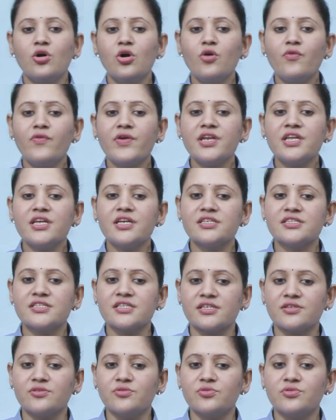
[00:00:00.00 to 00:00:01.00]
Over
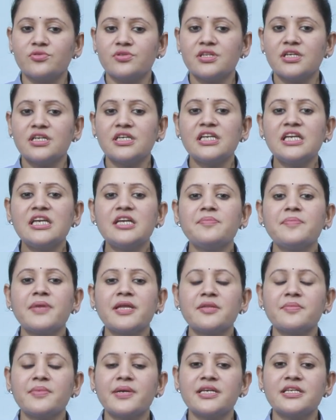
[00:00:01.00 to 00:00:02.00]
years ago, the Greek
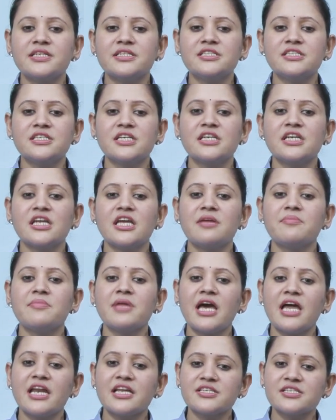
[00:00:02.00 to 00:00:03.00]
mathematician
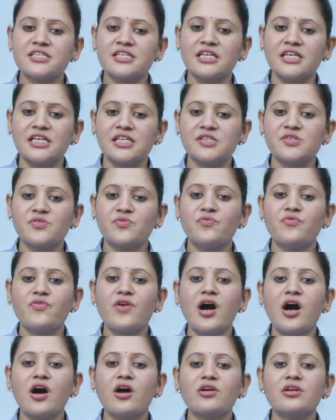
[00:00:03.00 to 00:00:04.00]
named Aristophanes
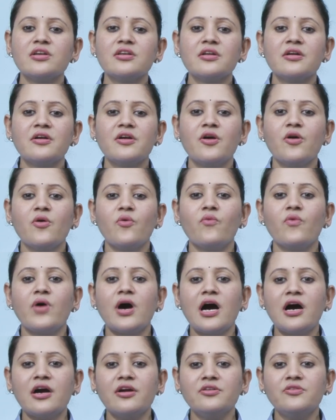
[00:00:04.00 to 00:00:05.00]
found
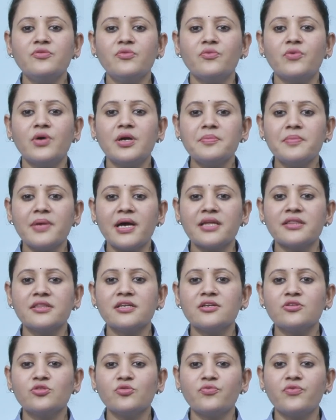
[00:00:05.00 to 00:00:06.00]
out one
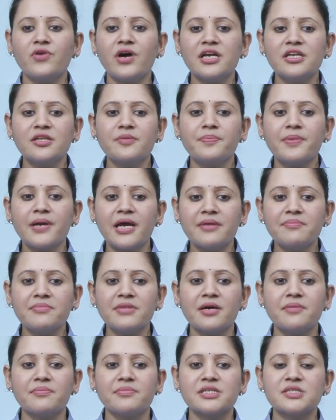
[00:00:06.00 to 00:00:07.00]
method to find the
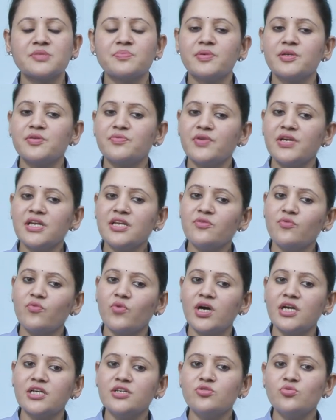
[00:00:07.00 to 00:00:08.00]
prime numbers between
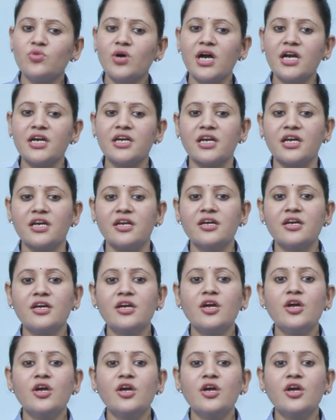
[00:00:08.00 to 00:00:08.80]
1 to 100.